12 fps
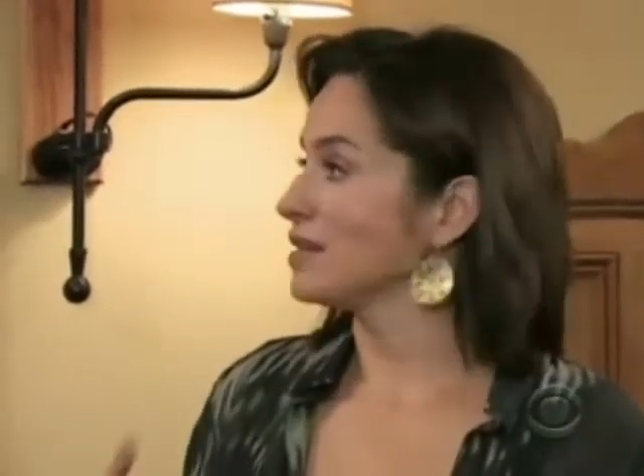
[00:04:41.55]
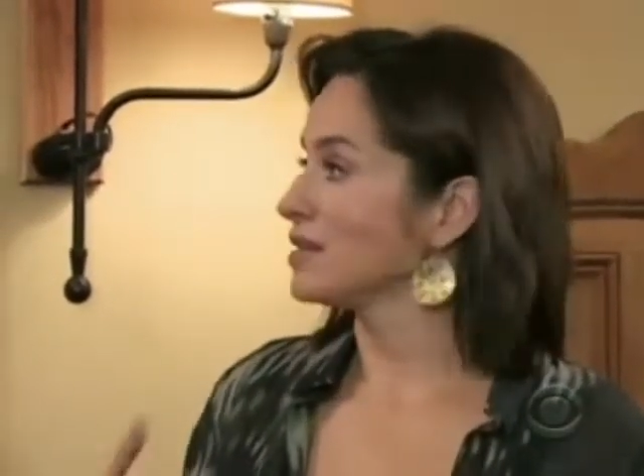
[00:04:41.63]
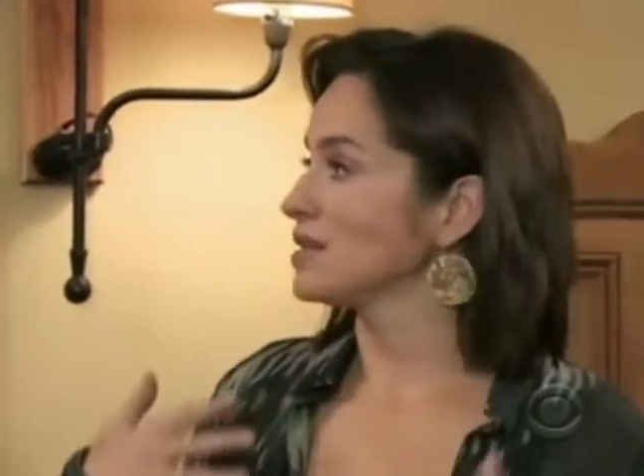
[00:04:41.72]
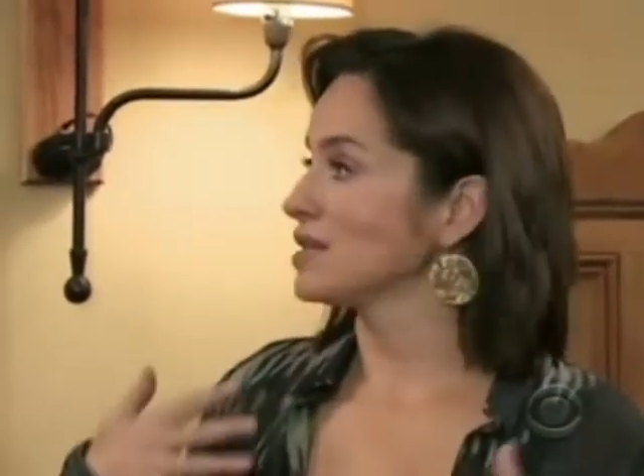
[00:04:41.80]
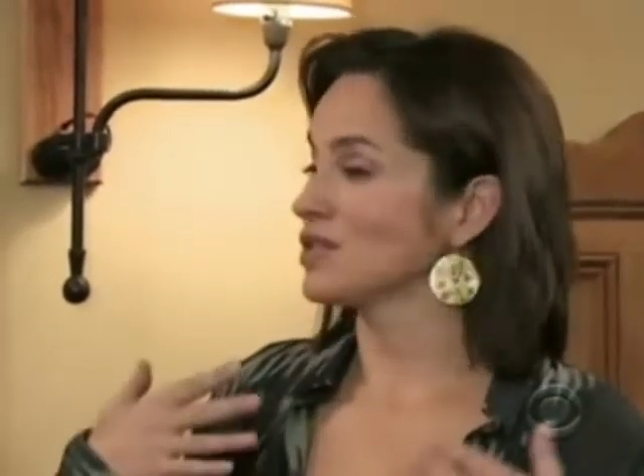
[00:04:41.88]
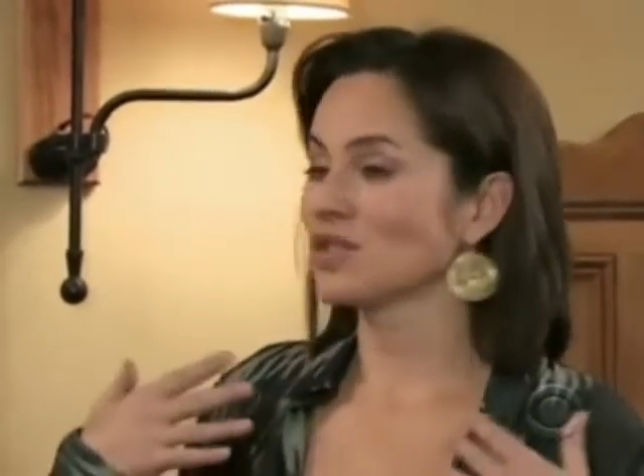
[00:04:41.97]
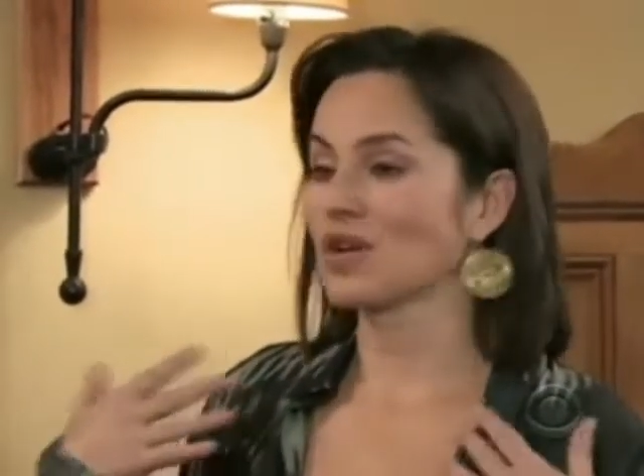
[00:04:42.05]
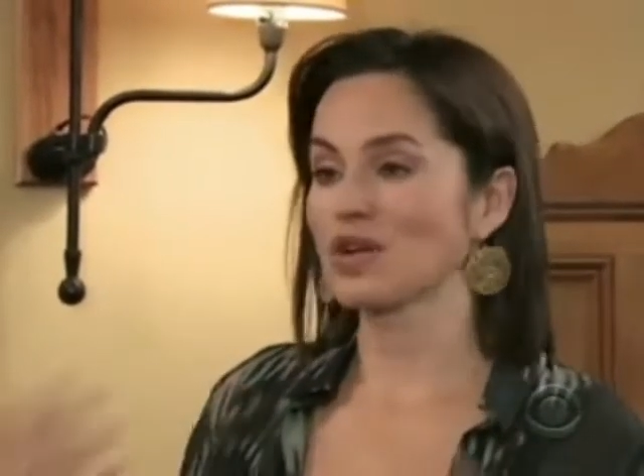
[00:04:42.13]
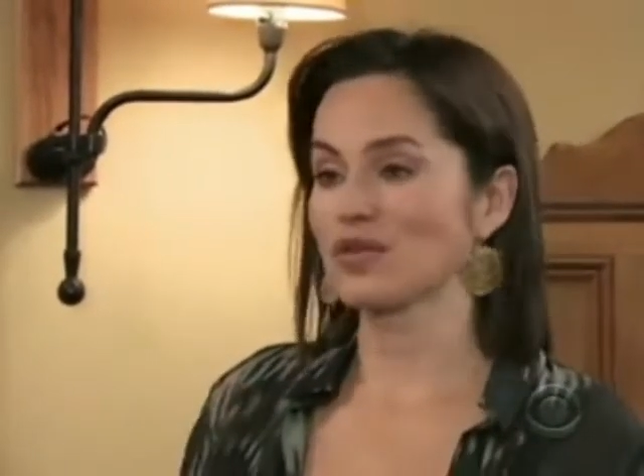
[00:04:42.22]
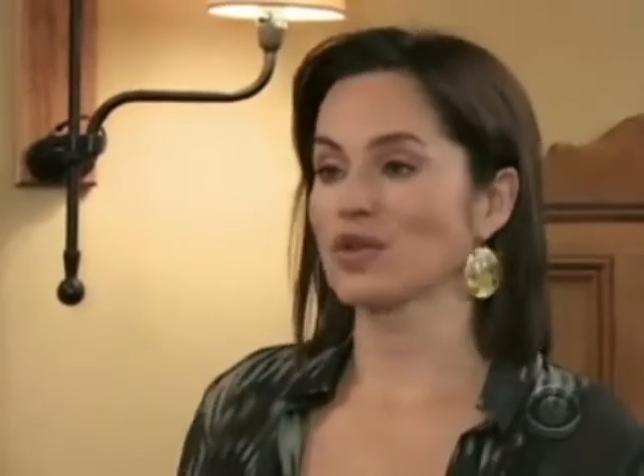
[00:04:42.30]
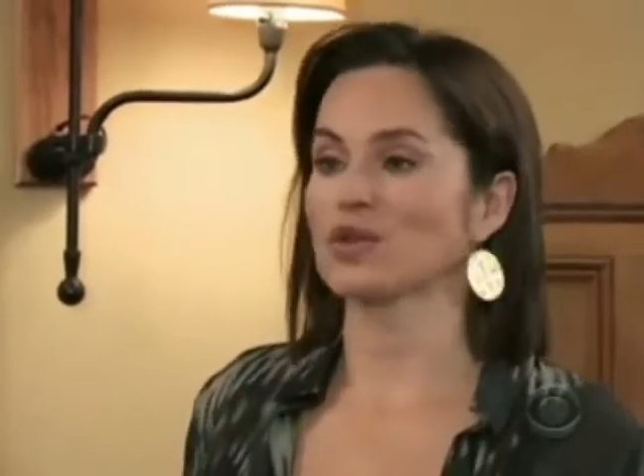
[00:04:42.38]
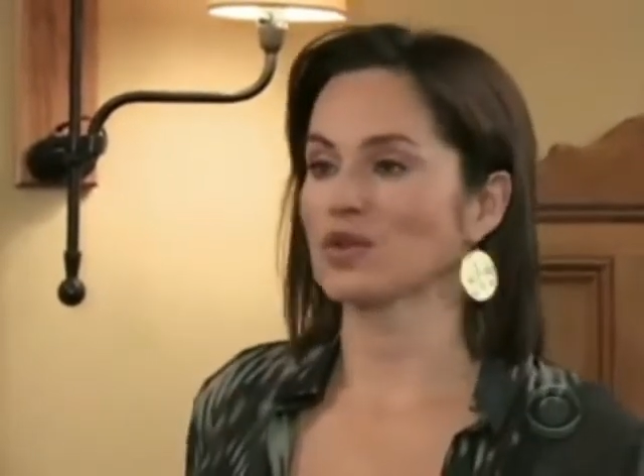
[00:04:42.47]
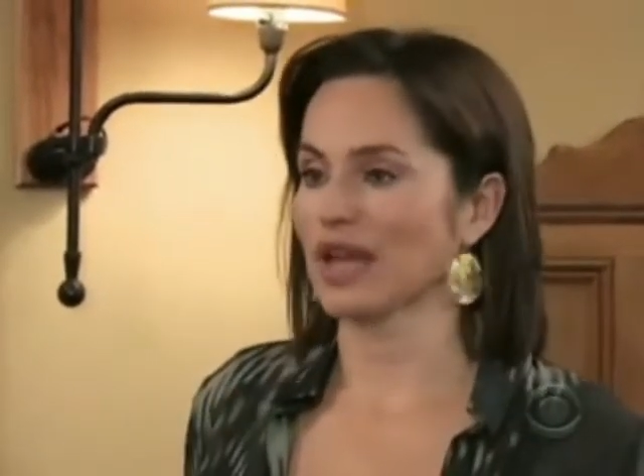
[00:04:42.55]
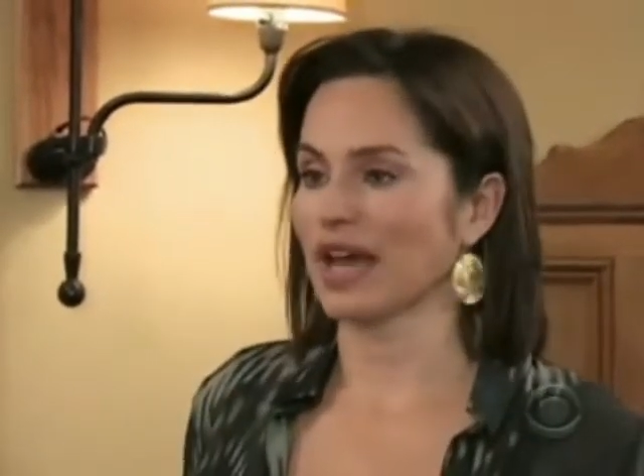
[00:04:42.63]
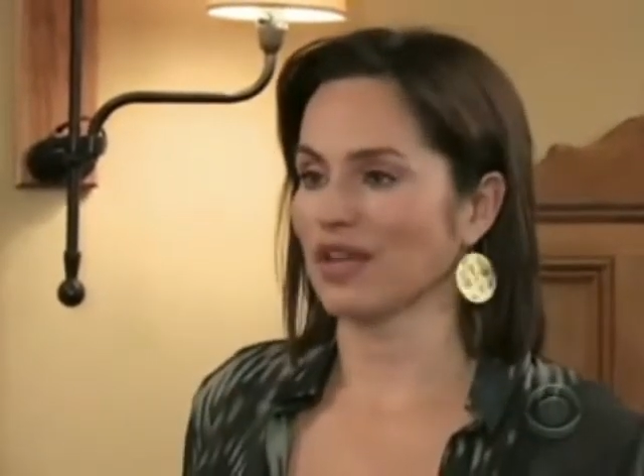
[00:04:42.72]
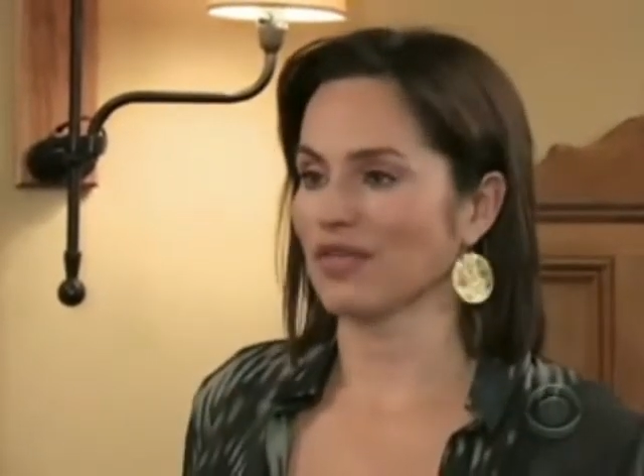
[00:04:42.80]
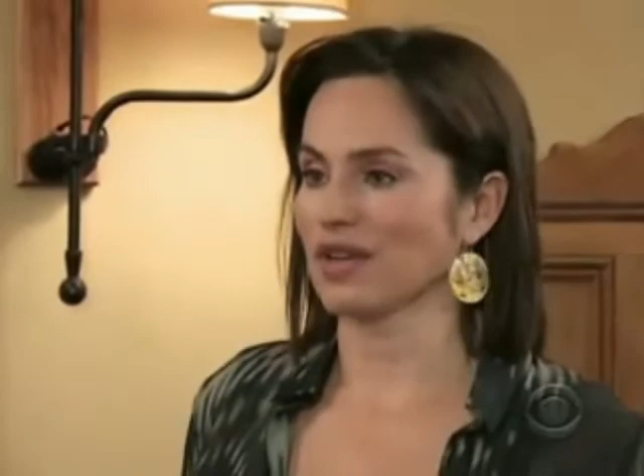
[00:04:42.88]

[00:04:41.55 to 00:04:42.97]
this is the start of your new life,